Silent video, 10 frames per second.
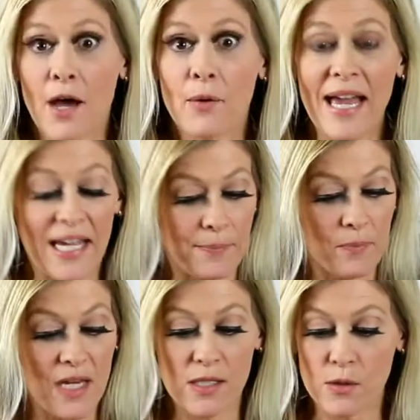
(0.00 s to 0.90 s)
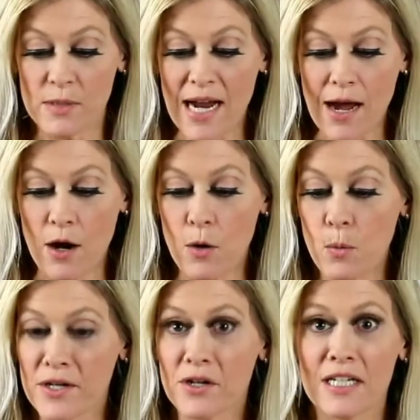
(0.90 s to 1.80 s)
Okay, so now
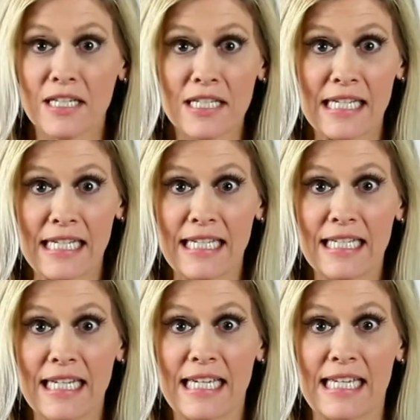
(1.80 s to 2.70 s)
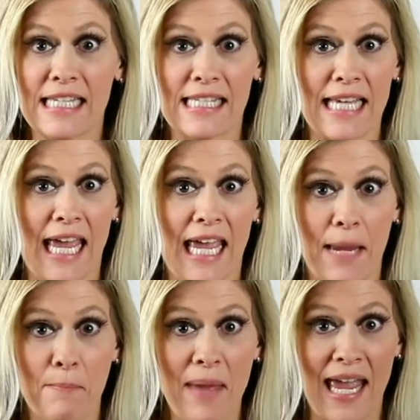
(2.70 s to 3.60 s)
what you're gonna need is
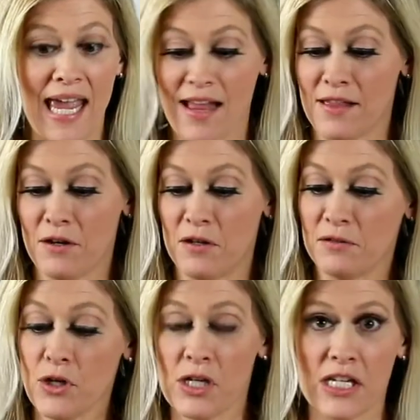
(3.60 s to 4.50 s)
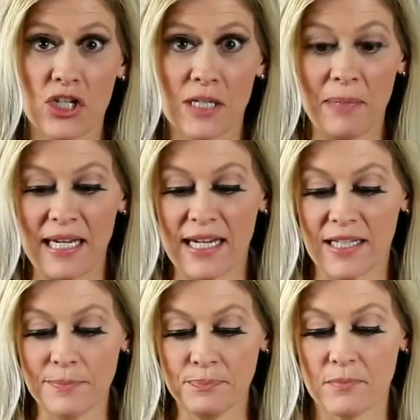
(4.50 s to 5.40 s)
a little cookie sheet pan,